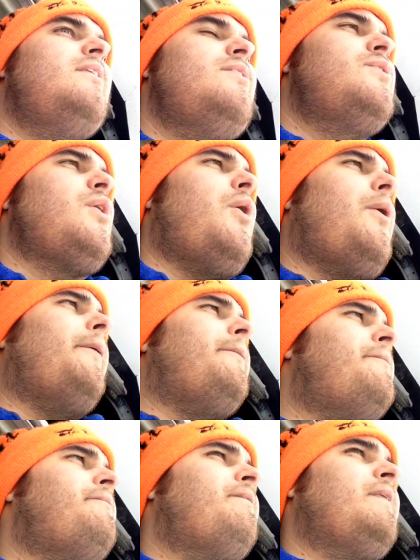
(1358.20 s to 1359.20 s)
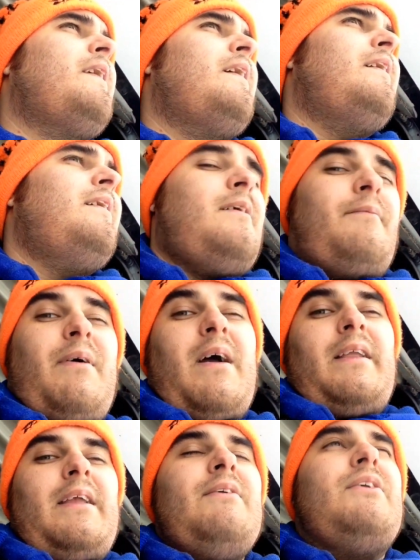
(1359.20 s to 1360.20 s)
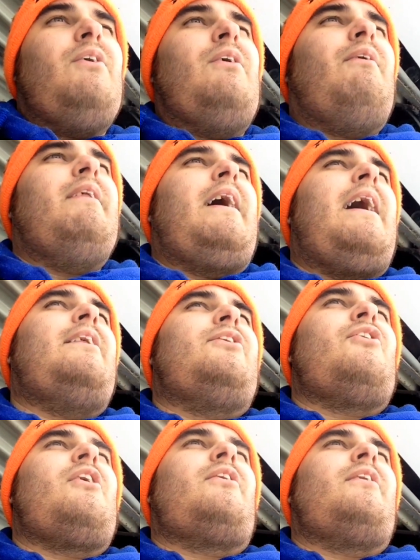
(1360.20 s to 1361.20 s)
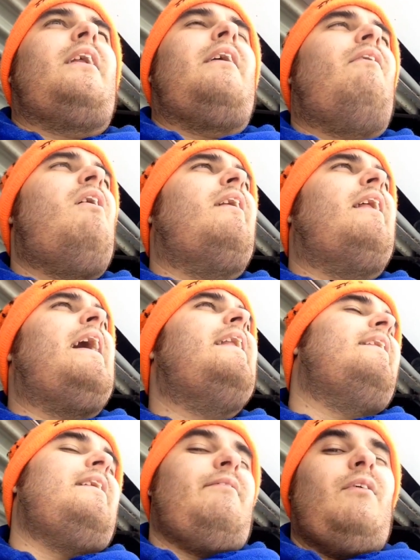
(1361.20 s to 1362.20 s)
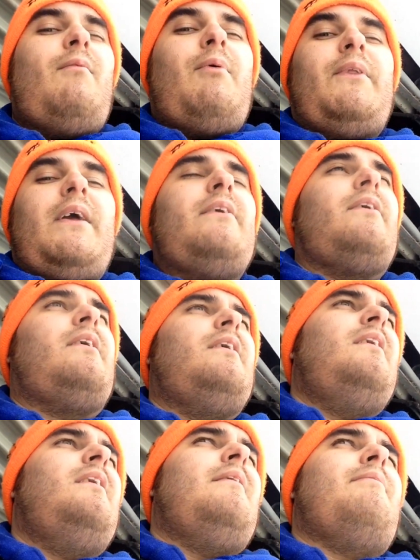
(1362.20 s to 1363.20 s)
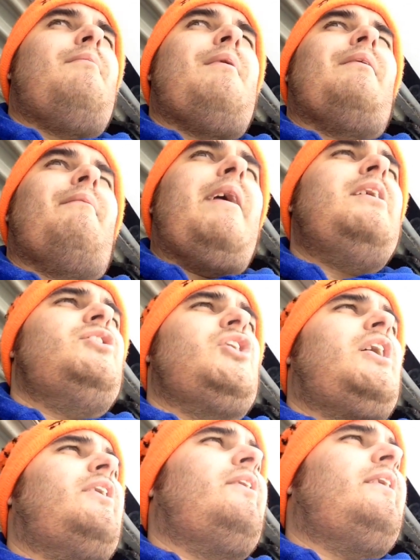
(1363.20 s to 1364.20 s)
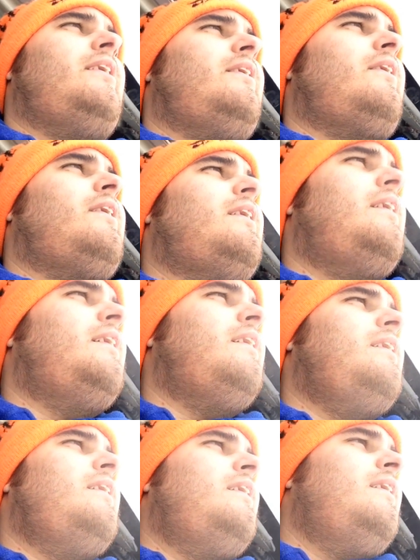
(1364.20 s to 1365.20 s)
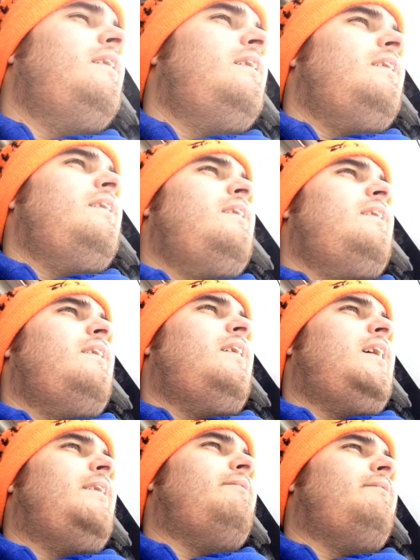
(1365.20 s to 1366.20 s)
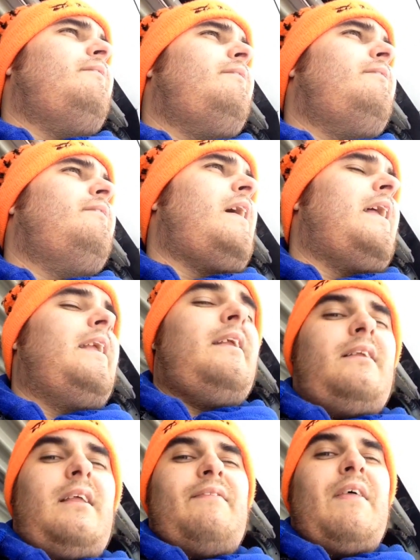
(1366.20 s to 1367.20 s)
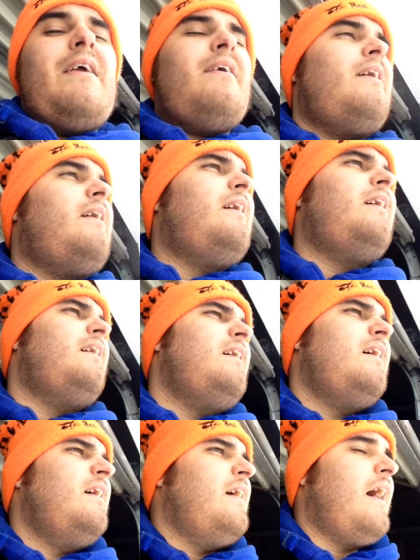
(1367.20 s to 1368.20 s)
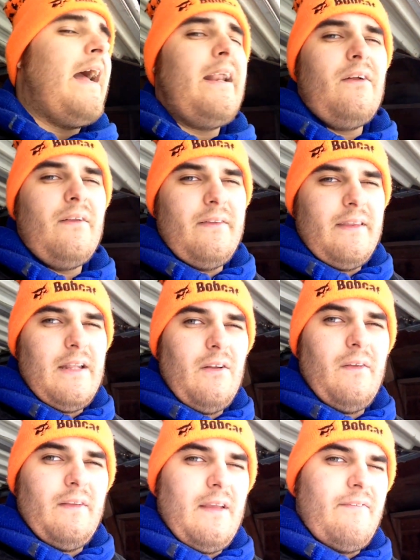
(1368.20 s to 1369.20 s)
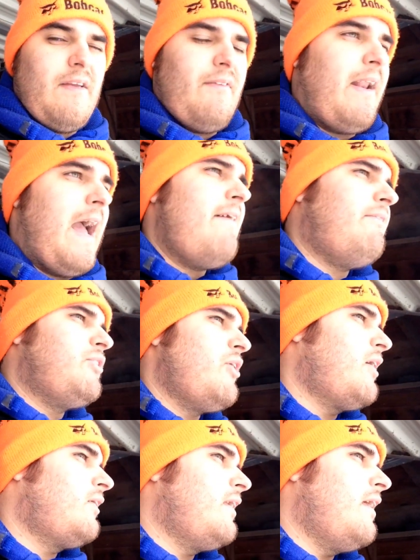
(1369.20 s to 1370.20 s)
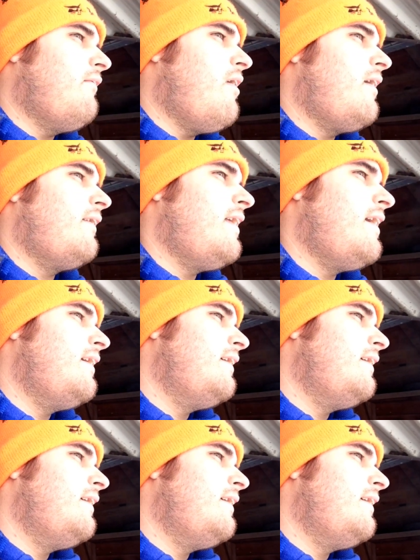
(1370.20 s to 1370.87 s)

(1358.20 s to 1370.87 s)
So, but he was the only one that had the tractor that I wanted. I didn't even know about the other, but my main John Deere dealer. Um, I didn't if they, I didn't know, didn't know that if they would have a tractor that I wanted